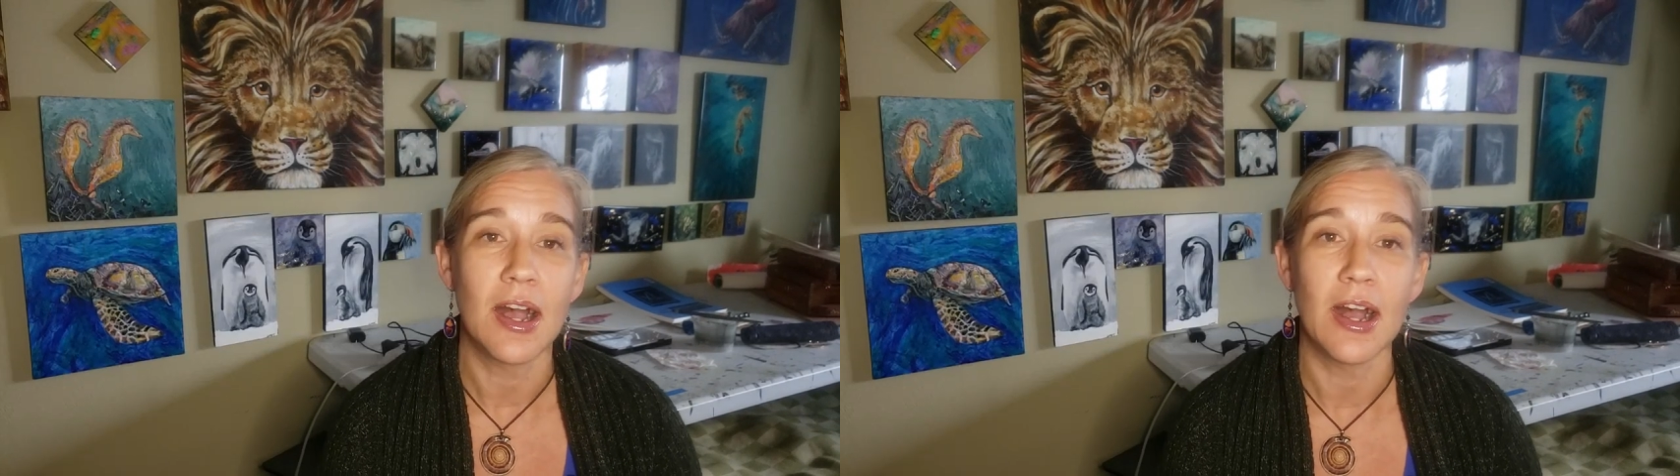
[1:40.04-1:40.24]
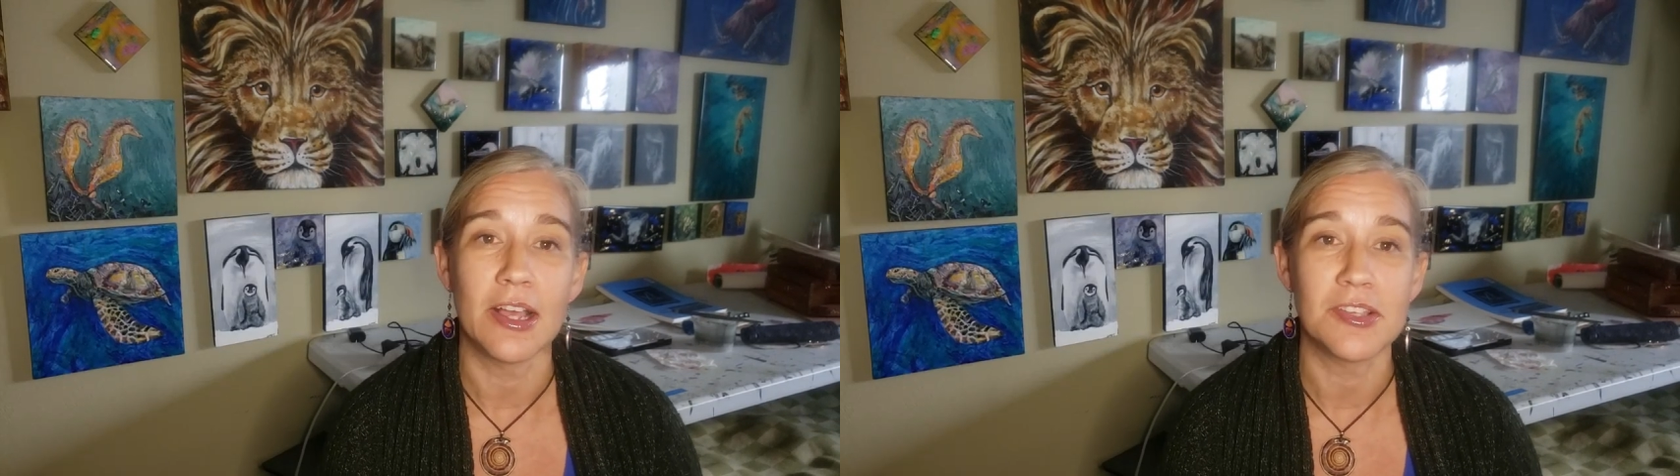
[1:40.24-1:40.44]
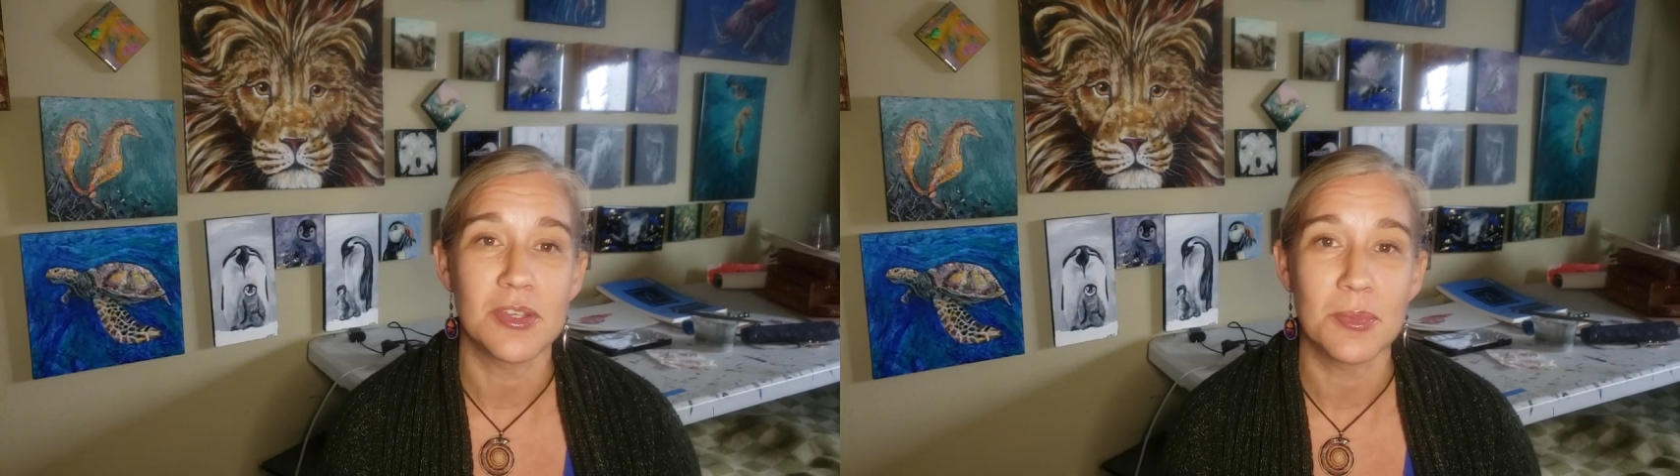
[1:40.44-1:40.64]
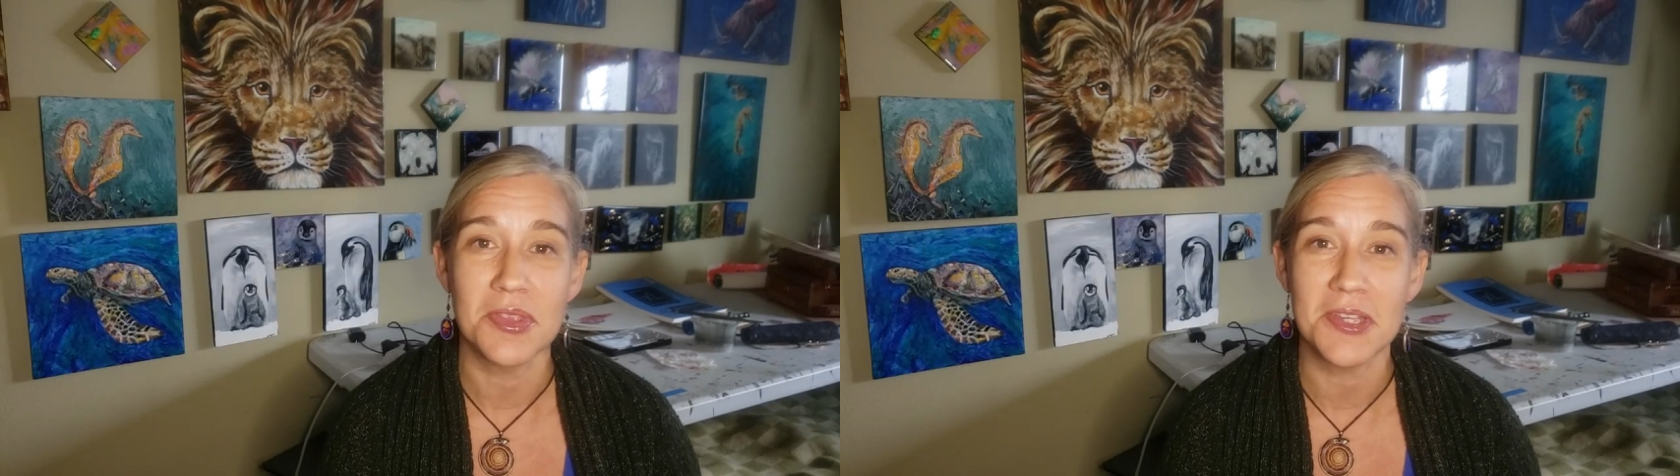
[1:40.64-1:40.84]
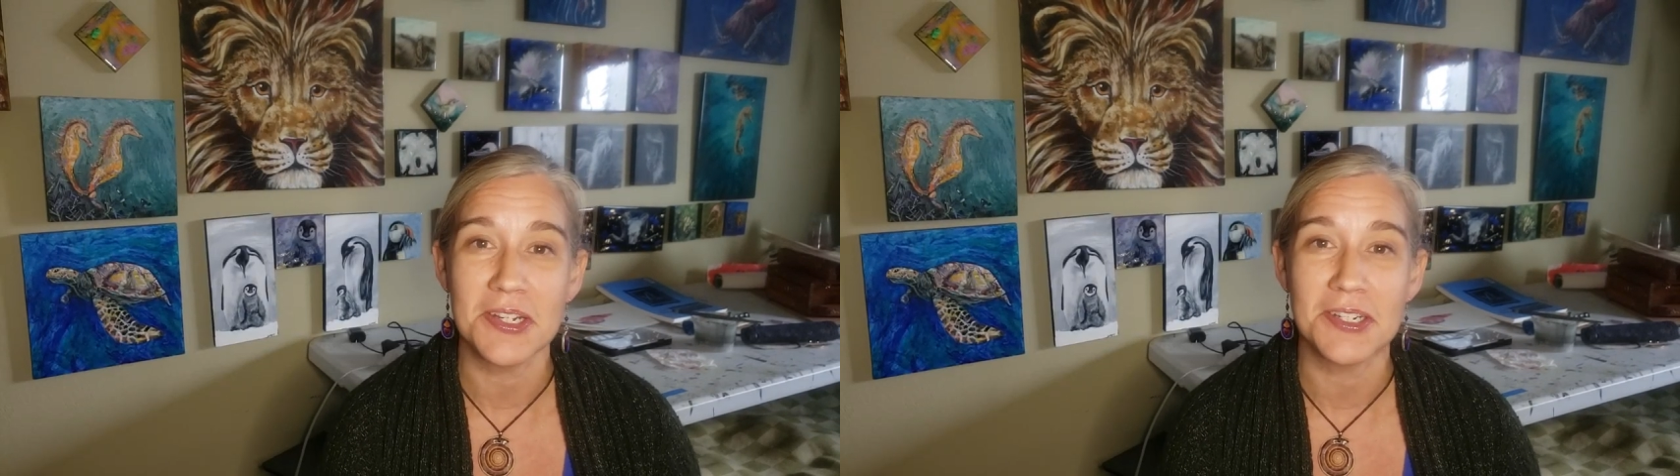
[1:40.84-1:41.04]
uh, some of
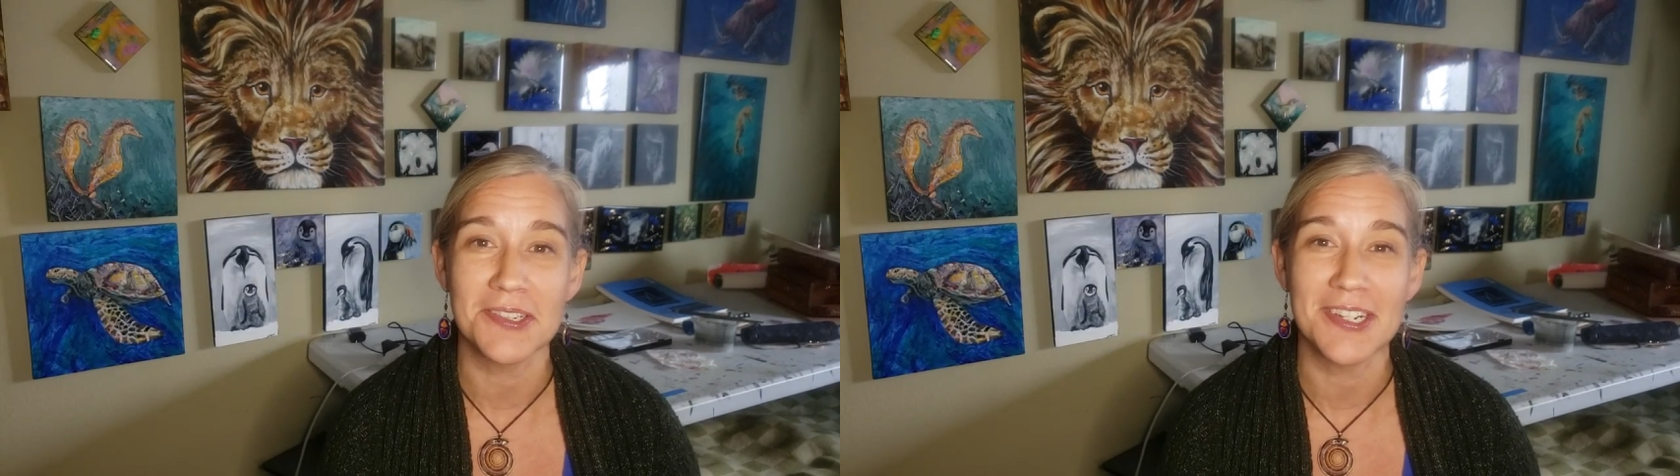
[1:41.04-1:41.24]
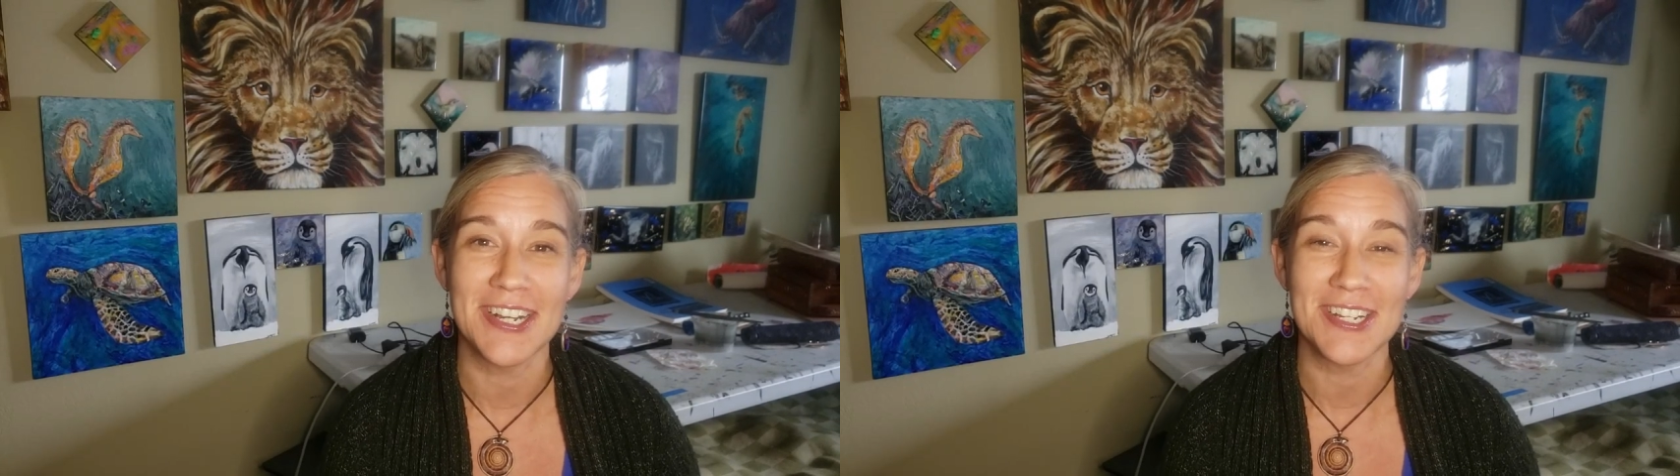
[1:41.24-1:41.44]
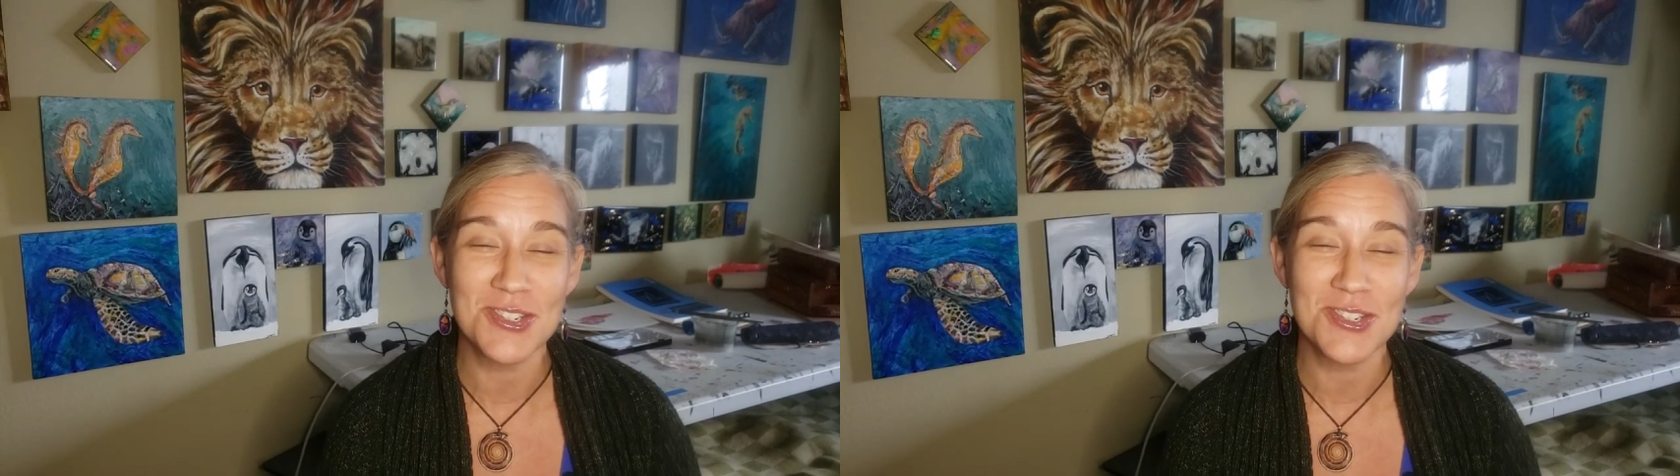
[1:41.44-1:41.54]
their uh,